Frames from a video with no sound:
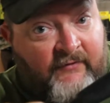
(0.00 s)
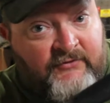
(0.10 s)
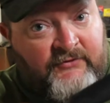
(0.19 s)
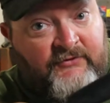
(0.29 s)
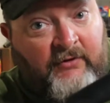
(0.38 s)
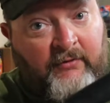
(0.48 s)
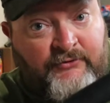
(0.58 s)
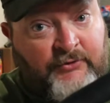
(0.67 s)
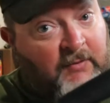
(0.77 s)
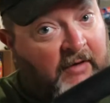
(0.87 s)
fishing
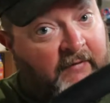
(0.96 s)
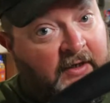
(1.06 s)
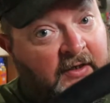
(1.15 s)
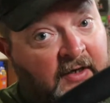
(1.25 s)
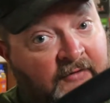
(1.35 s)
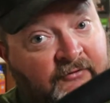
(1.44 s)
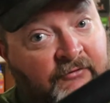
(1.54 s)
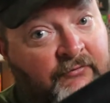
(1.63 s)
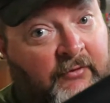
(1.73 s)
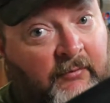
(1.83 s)
series, you might recognize
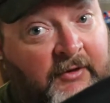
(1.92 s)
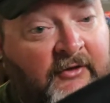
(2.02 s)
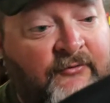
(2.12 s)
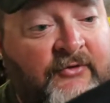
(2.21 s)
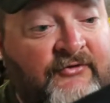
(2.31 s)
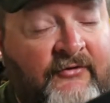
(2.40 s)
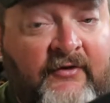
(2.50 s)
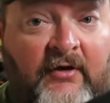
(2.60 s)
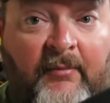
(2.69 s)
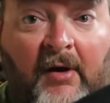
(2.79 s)
this reel because we just
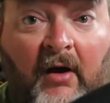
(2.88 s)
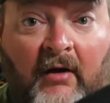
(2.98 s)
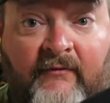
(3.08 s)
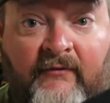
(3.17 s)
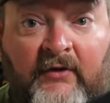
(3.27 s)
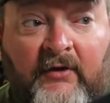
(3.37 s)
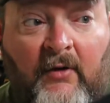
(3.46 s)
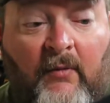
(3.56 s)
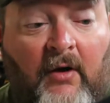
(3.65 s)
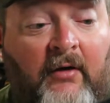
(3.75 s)
did a pond
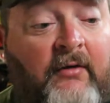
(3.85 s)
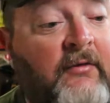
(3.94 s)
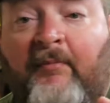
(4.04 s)
video on it.